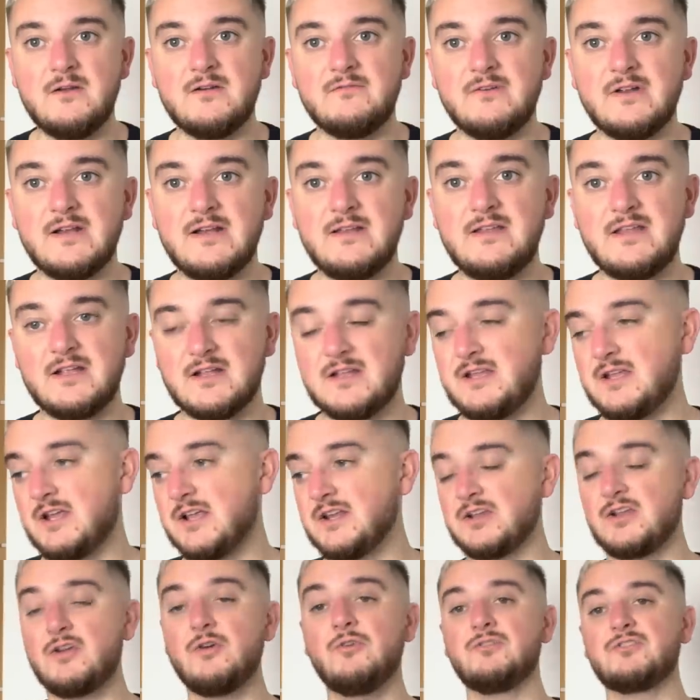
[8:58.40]
it, really. You
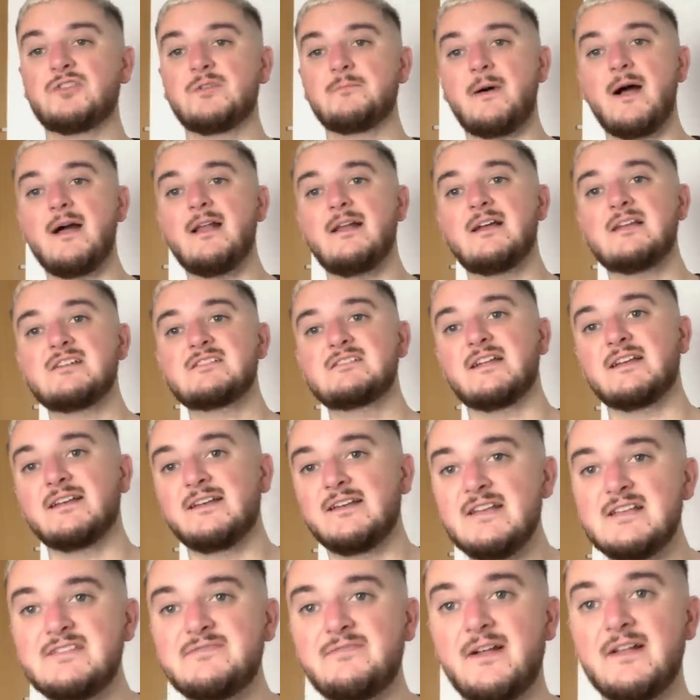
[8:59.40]
can cause the backlash like
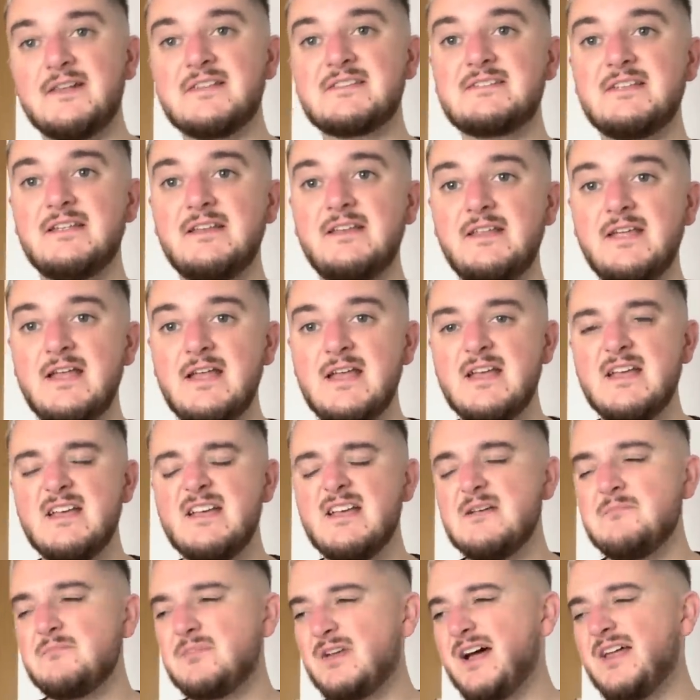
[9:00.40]
Leeds fans did.
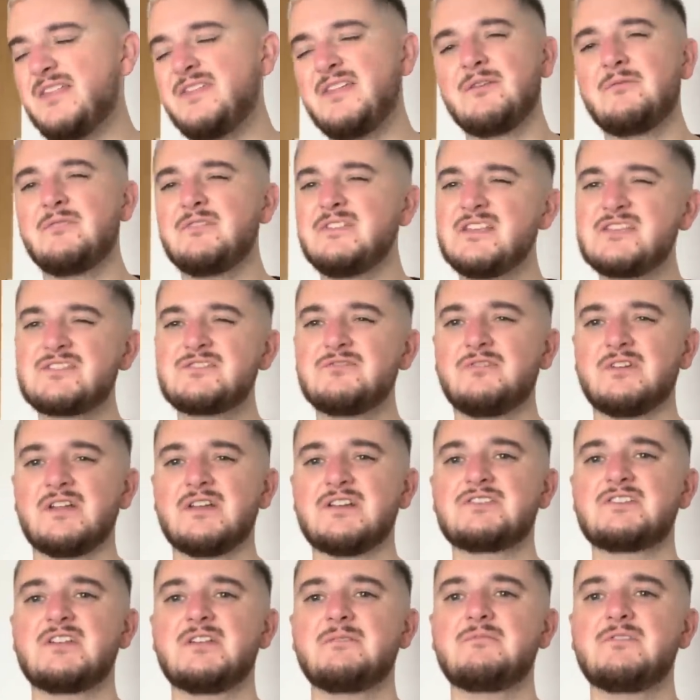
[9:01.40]
But I think with this
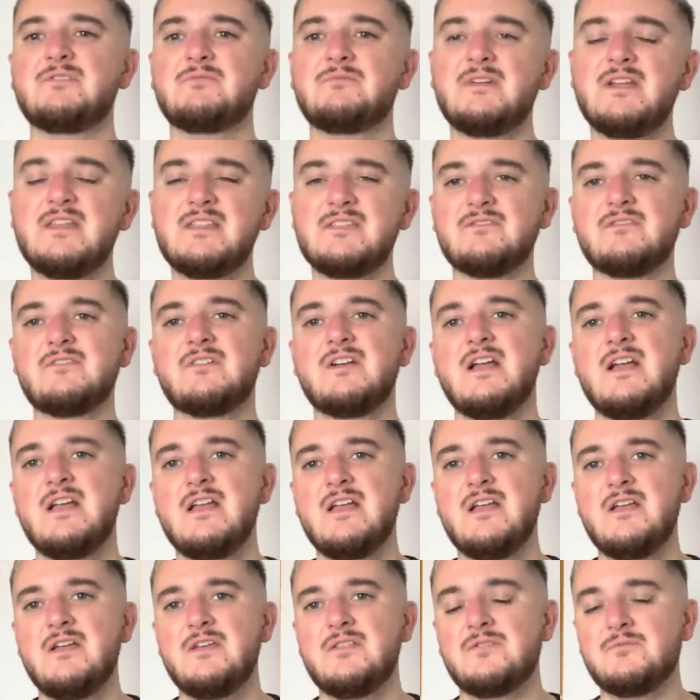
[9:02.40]
ownership, the way
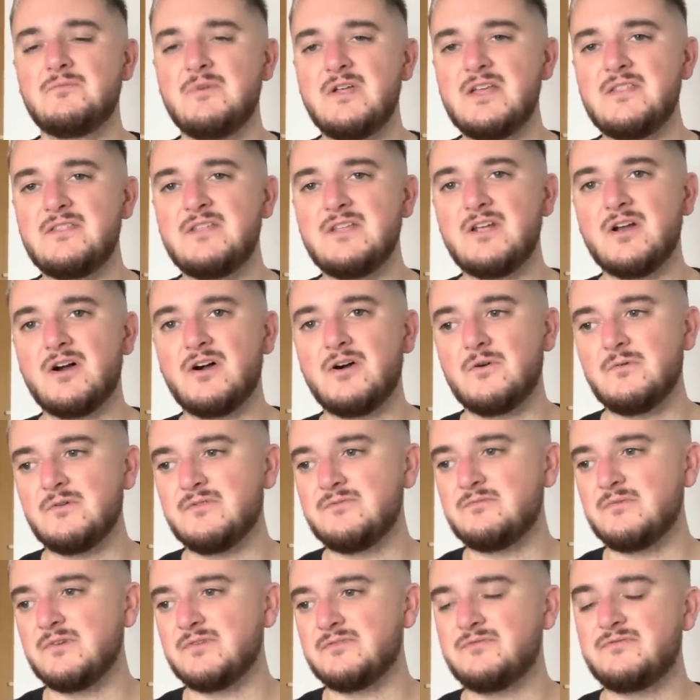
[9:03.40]
they are
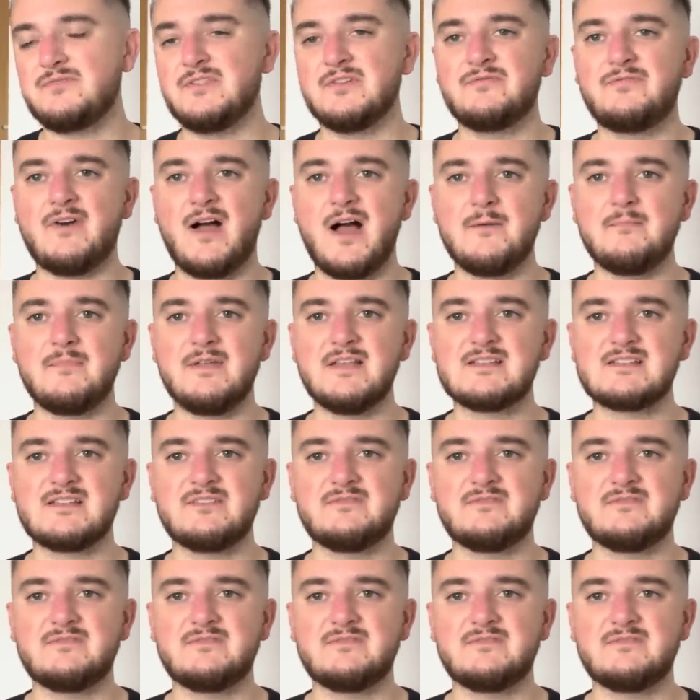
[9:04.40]
with the fan base, I